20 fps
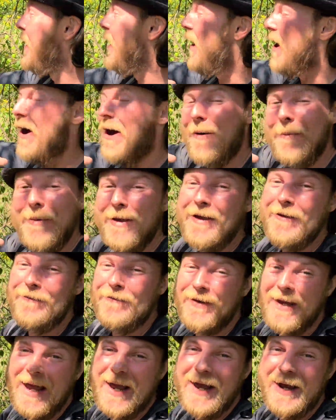If
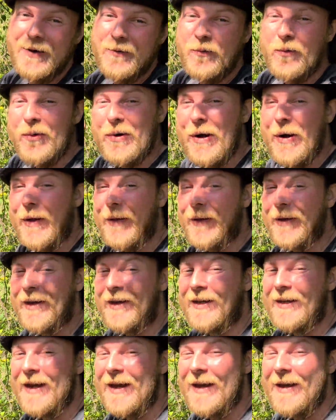not, we'll call it
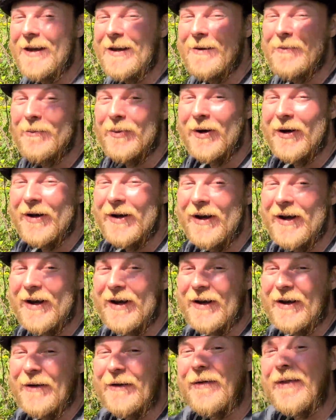a day,
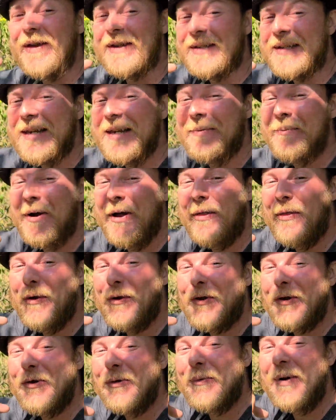but let's keep on
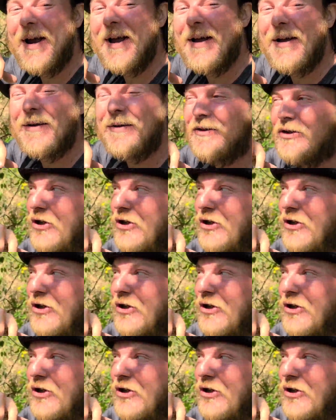looking around,